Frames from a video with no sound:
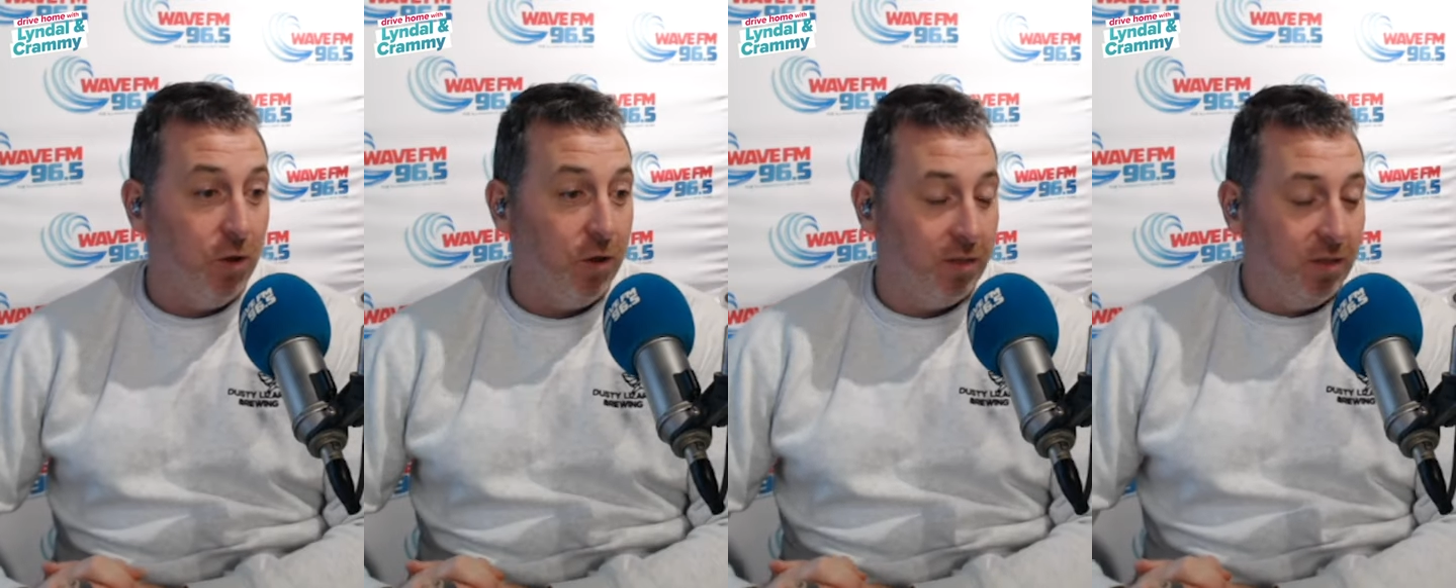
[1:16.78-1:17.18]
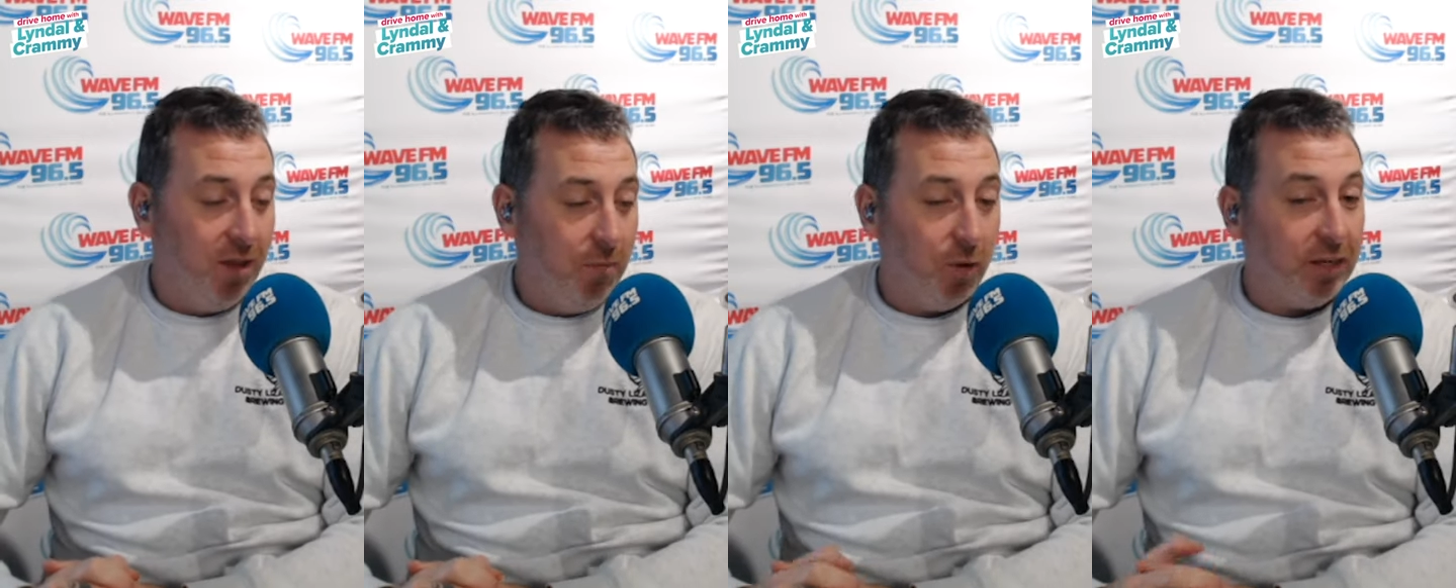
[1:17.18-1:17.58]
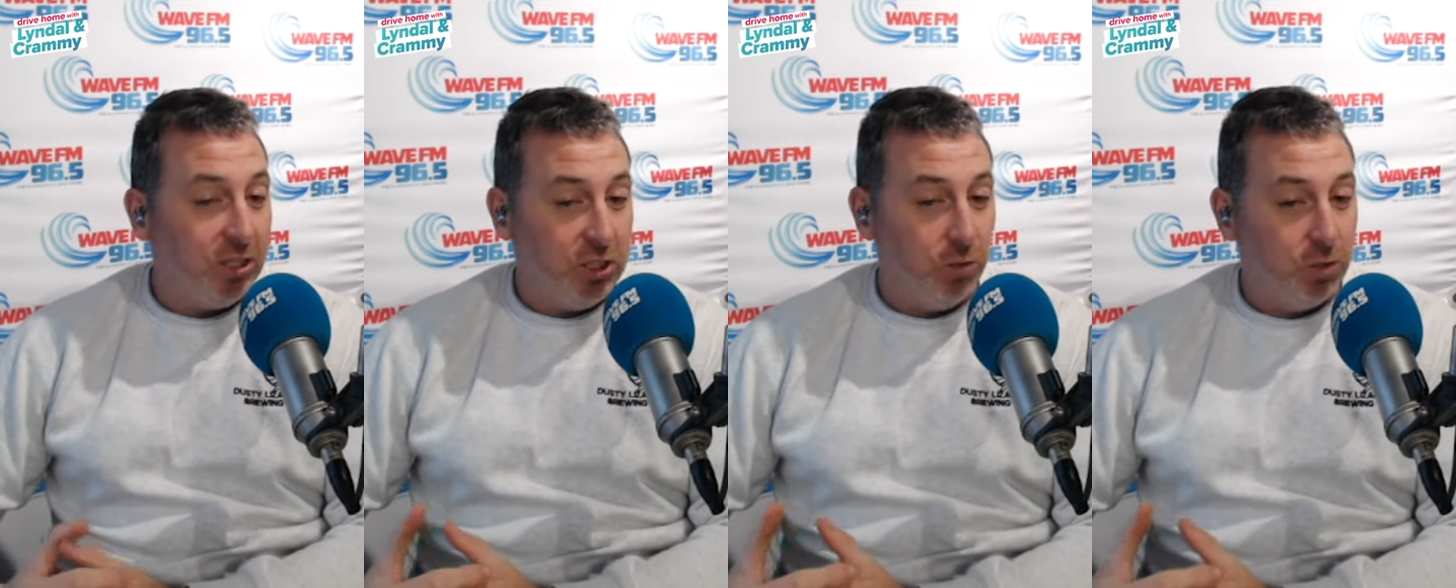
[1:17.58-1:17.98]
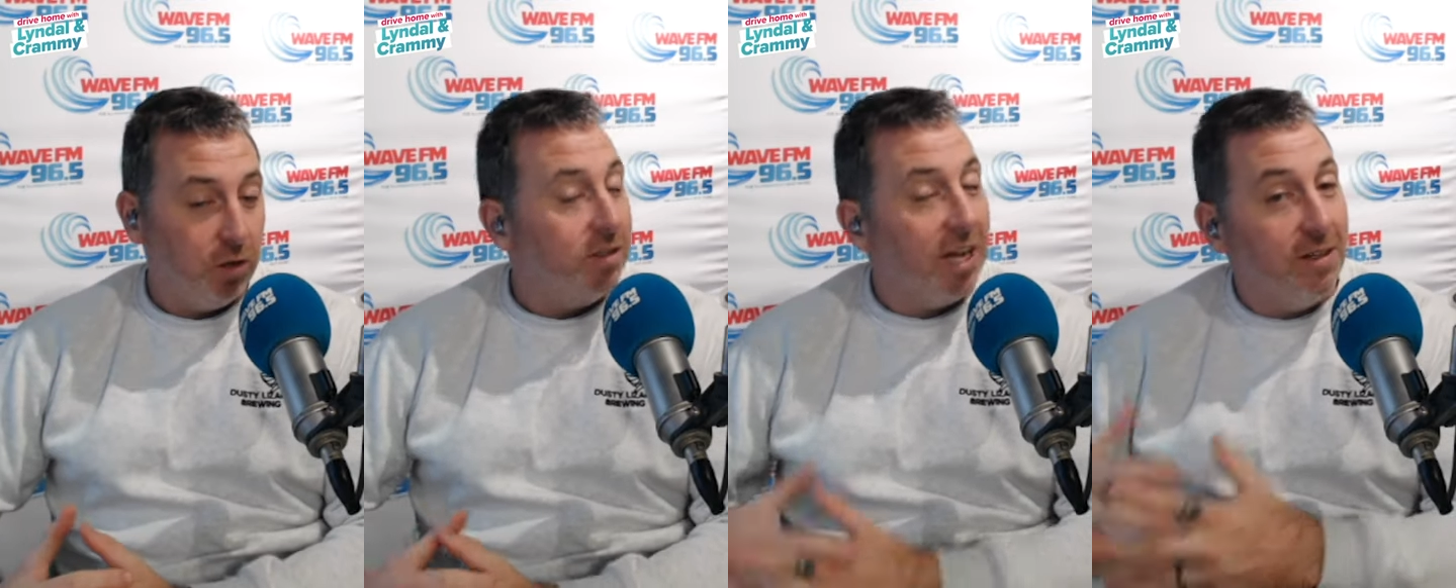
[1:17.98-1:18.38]
earth by your
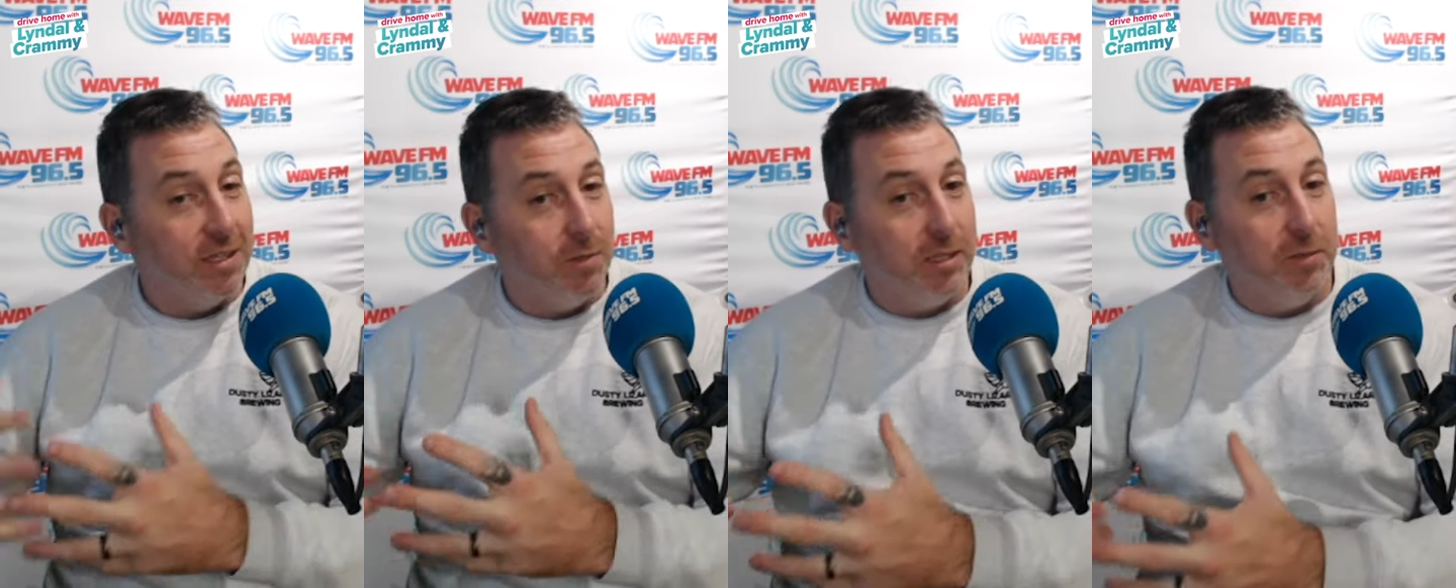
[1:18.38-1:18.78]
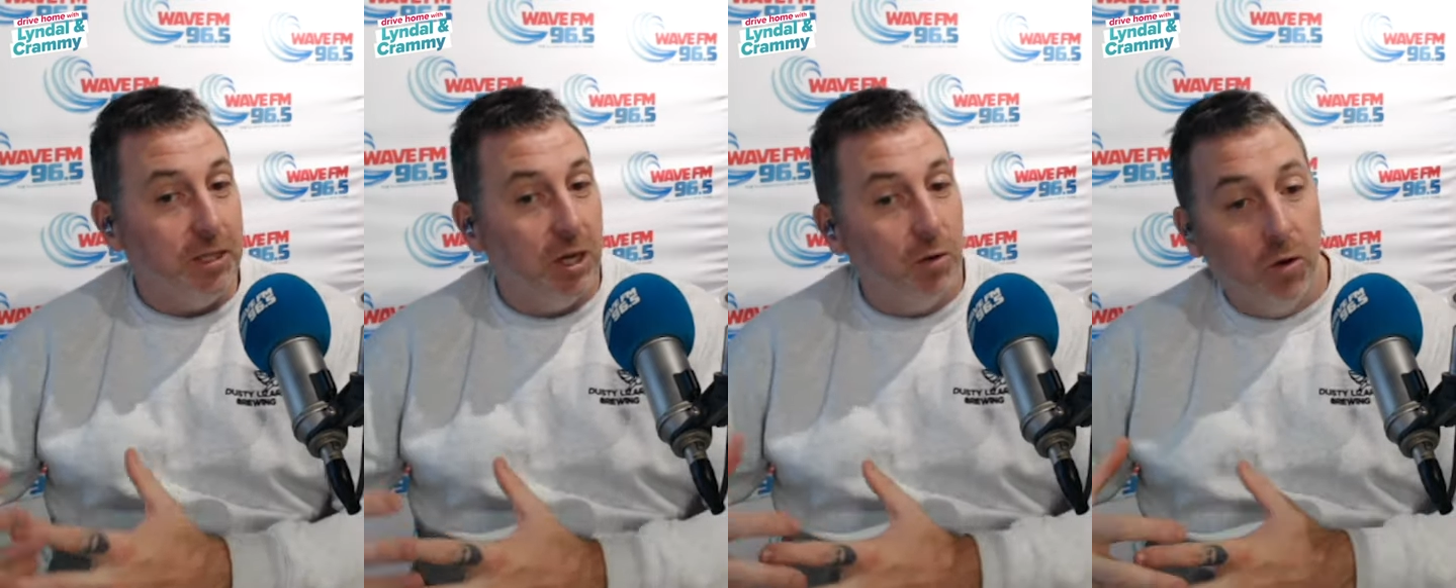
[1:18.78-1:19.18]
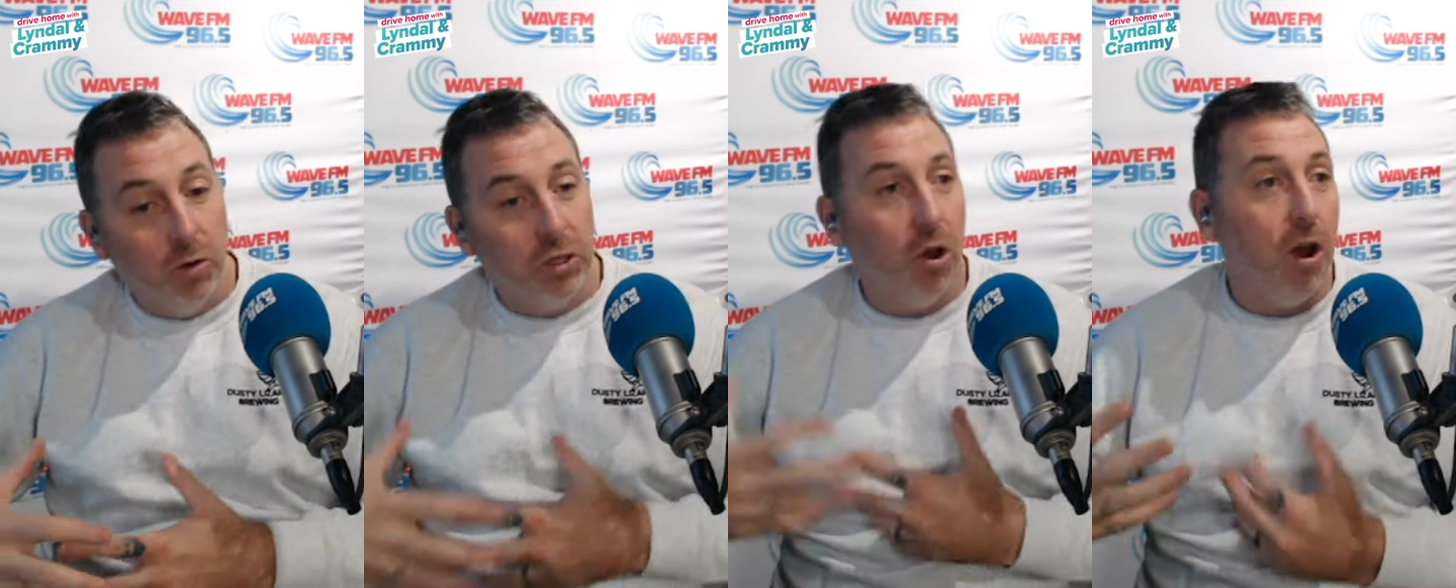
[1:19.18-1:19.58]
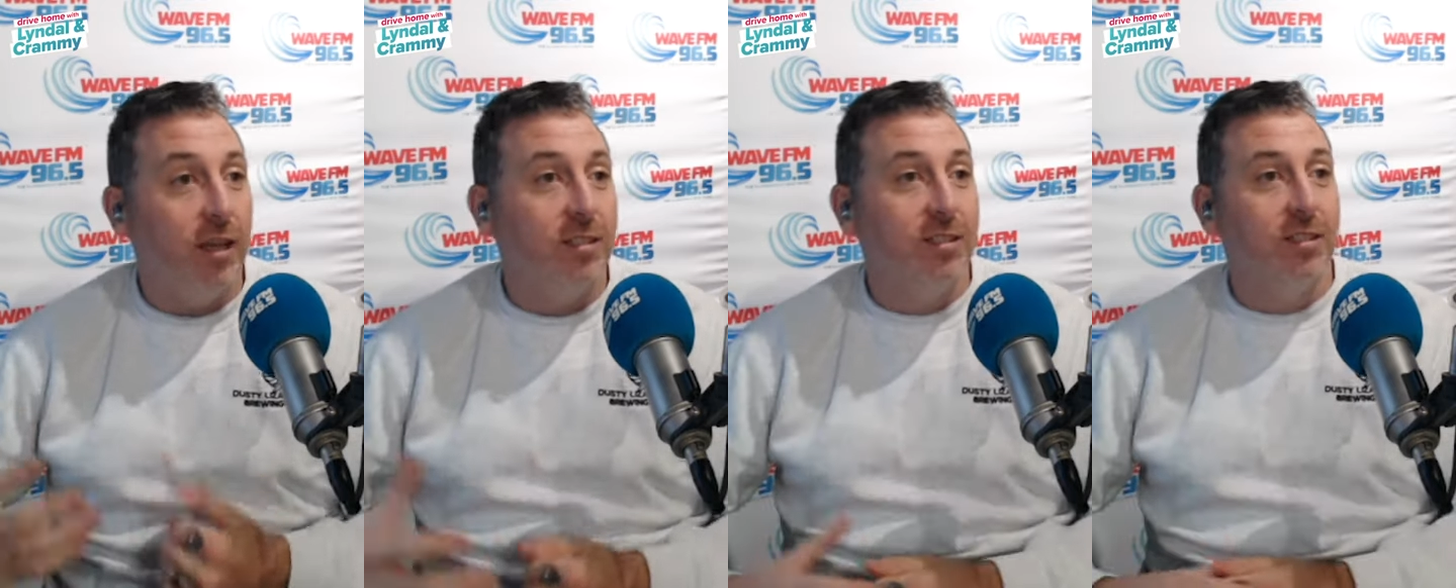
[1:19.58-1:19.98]
children on a day that's meant to be, you know, all
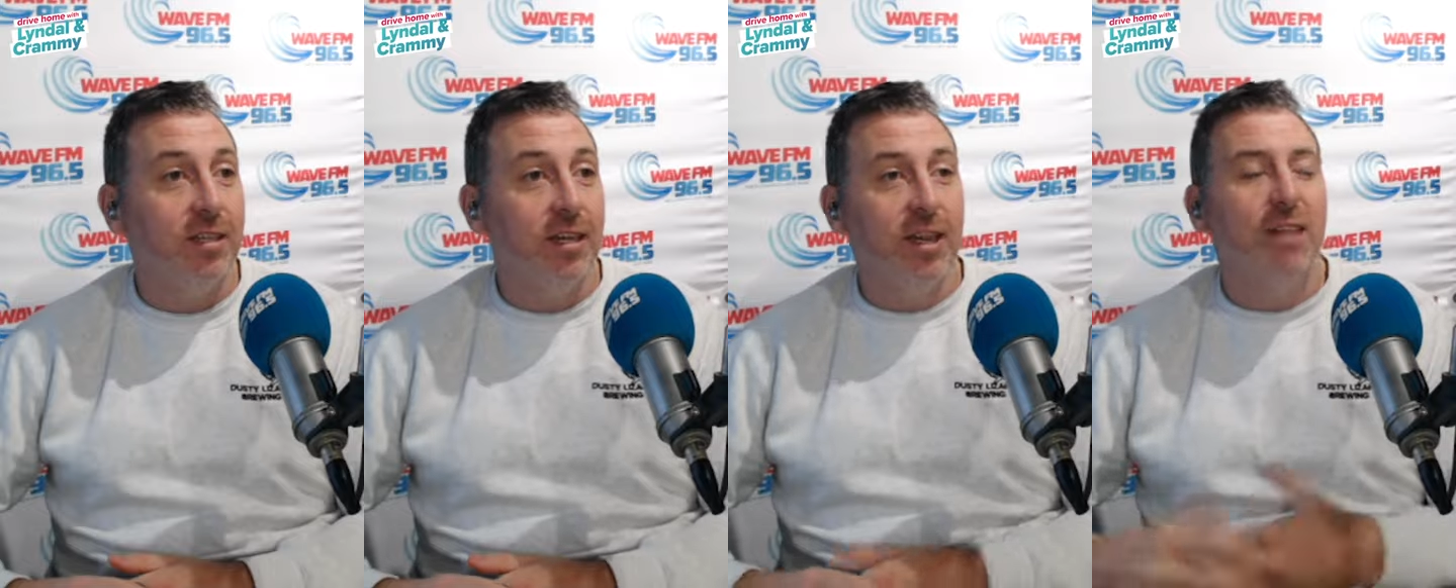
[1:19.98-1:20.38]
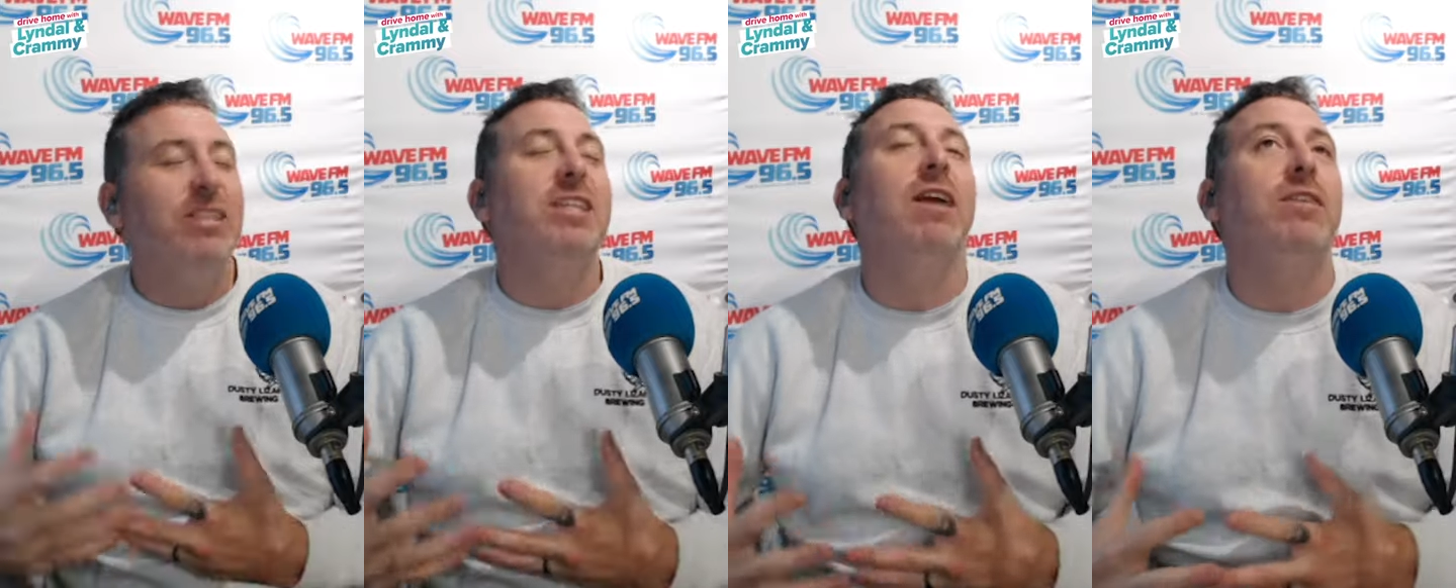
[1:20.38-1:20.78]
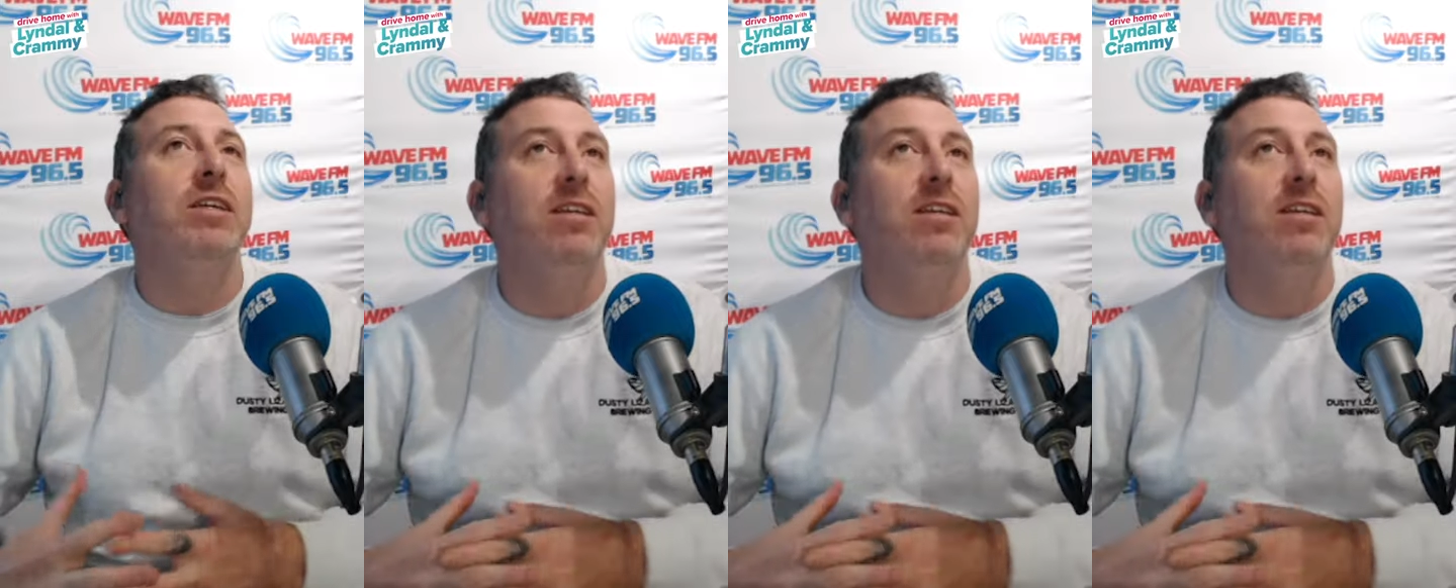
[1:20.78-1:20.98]
nice and lovey-dovey?